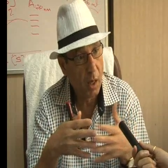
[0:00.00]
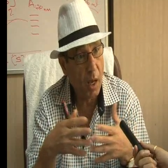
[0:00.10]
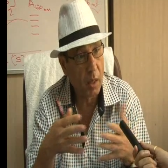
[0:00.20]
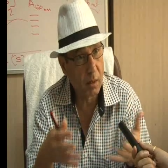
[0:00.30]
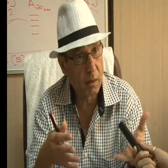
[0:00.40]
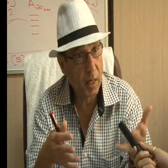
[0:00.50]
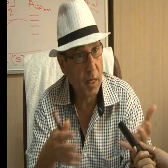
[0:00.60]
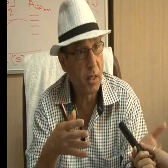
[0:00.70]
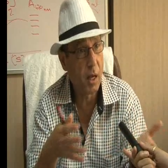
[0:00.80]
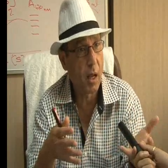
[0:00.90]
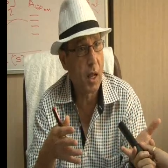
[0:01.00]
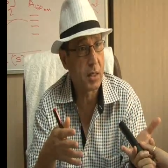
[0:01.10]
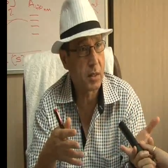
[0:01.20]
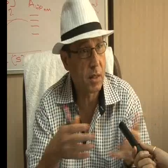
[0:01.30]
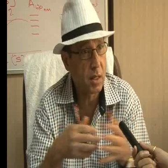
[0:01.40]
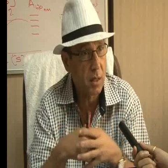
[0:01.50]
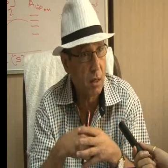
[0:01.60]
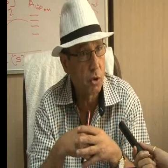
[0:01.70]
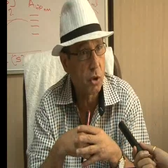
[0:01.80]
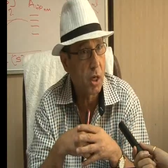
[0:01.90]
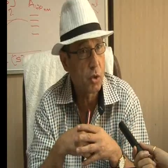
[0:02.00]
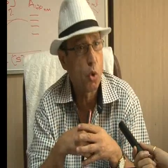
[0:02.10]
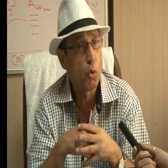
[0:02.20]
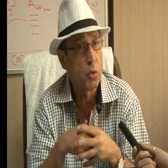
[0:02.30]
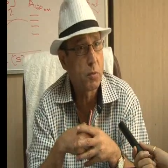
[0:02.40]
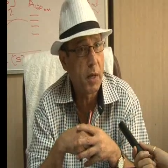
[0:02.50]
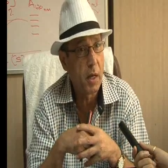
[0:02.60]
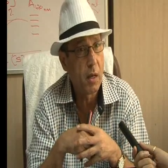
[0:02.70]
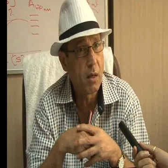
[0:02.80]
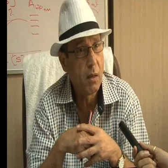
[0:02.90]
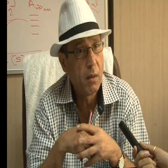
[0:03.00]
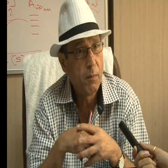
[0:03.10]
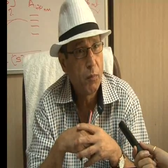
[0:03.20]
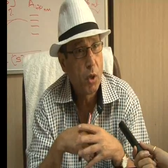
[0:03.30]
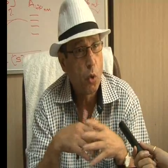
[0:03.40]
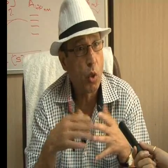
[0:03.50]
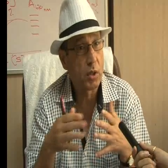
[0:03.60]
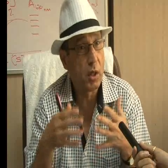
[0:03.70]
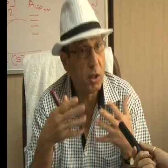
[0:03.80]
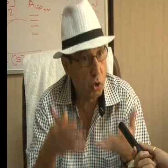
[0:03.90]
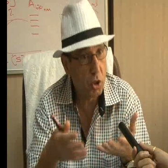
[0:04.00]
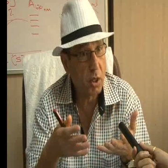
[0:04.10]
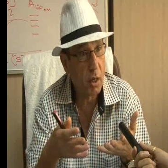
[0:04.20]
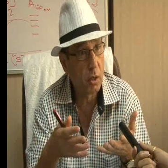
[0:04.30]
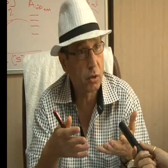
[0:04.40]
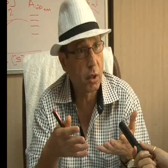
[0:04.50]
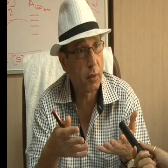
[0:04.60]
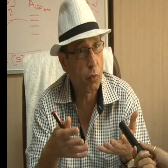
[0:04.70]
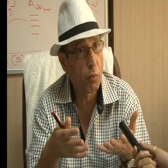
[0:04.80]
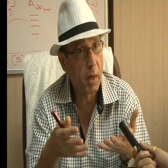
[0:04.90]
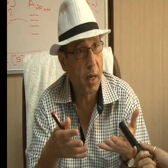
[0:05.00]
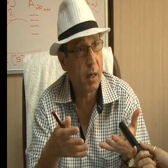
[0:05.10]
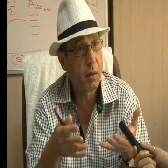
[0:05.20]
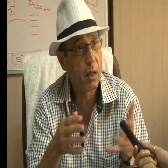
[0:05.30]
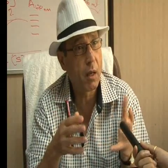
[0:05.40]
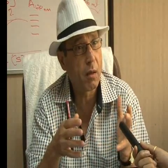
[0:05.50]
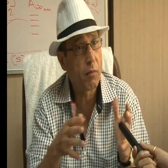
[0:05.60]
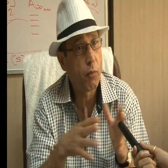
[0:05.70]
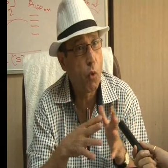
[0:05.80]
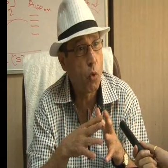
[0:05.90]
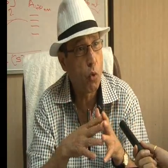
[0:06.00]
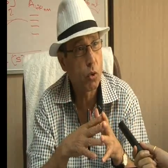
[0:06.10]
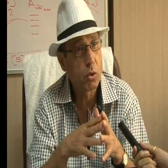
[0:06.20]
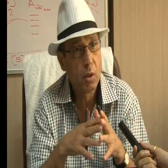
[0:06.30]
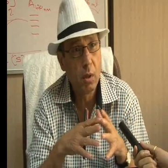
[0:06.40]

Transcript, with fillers: And India, as, as a country, has always been quite an interesting country for me uh, for,